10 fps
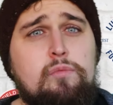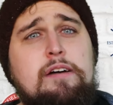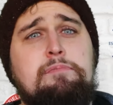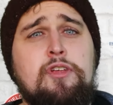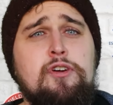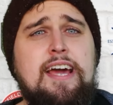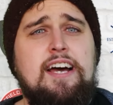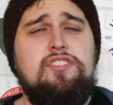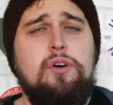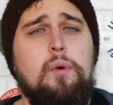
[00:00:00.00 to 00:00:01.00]
up, we have
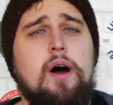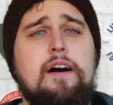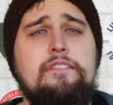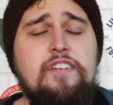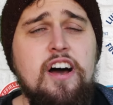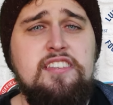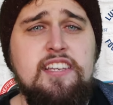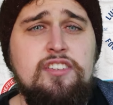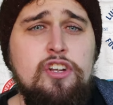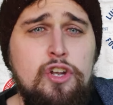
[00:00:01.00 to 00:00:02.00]
Newcastle versus